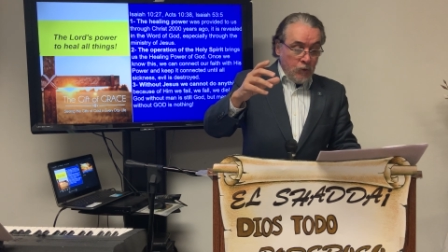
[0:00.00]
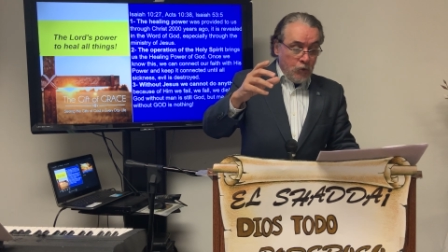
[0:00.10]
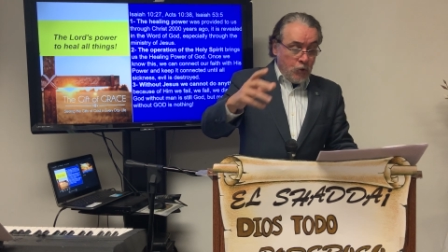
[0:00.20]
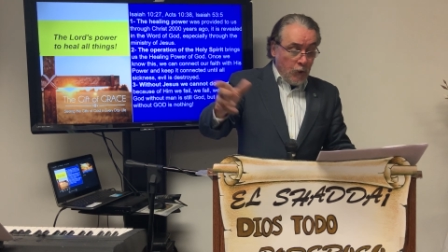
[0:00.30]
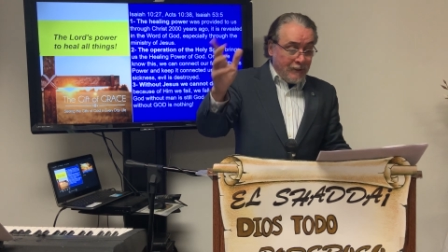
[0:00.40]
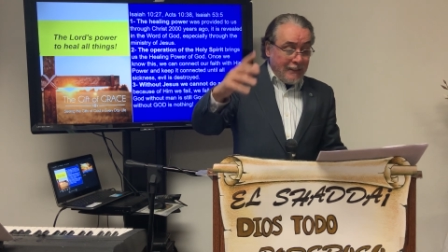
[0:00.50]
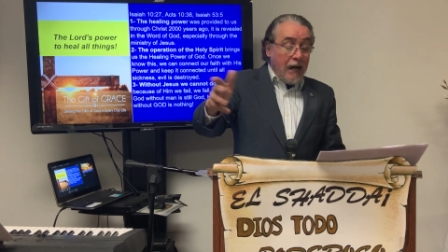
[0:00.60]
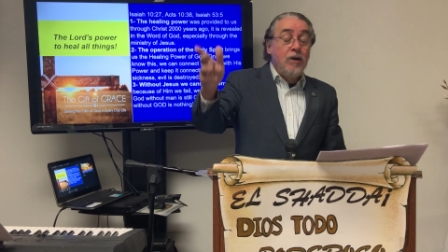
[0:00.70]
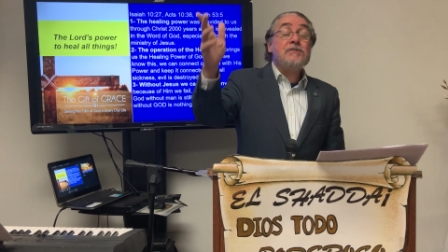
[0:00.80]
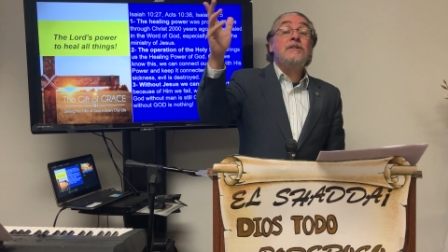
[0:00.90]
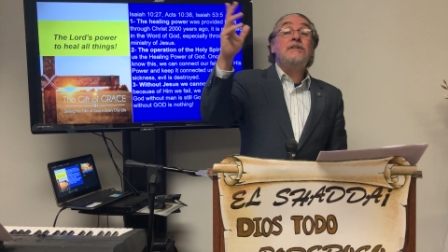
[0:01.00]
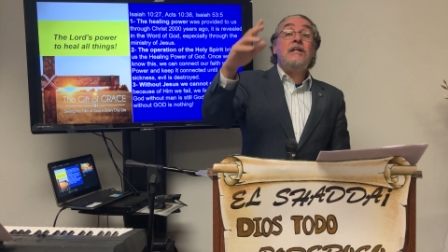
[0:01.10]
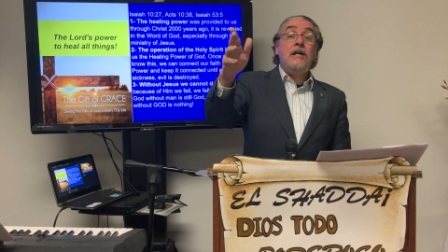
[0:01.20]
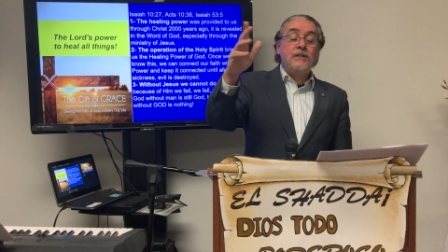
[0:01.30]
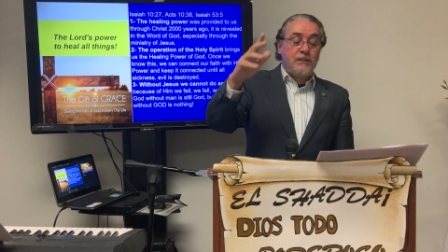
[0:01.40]
2,000
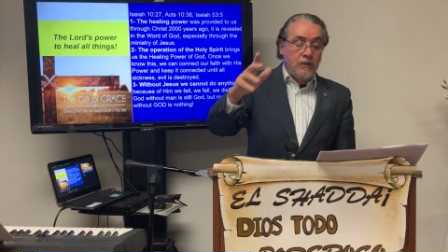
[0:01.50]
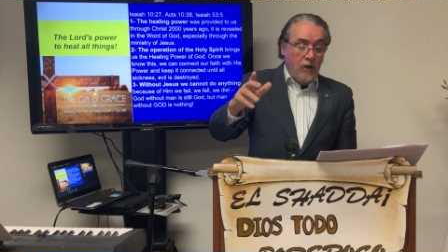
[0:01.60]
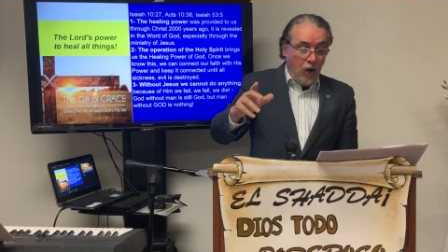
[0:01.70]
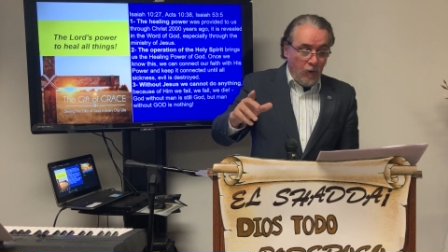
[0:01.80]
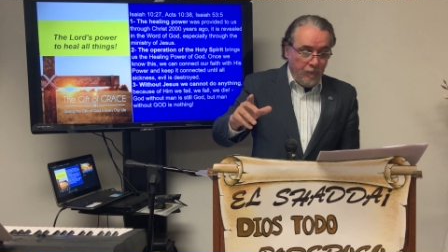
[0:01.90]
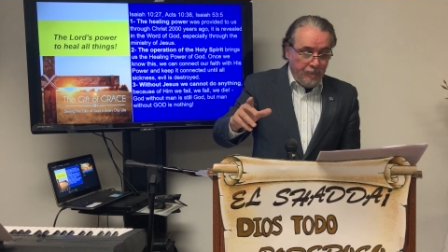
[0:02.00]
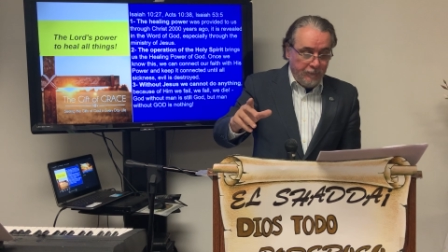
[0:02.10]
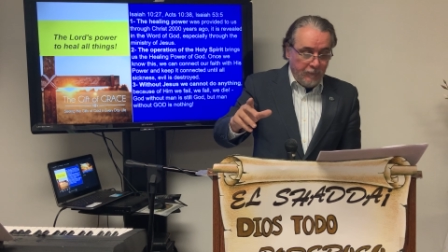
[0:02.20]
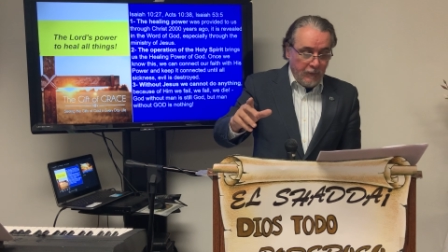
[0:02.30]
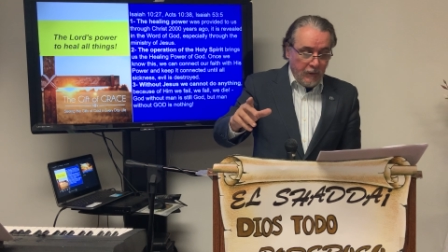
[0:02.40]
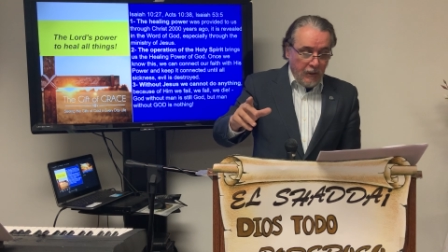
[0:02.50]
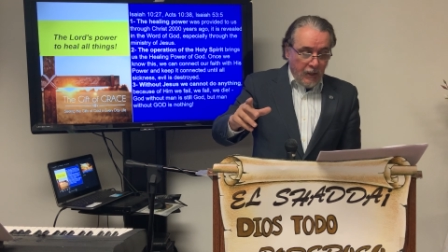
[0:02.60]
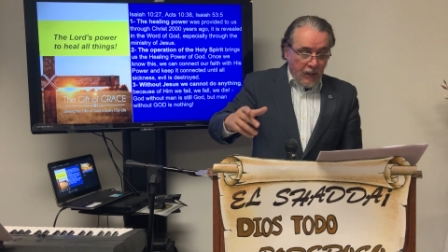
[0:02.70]
years ago.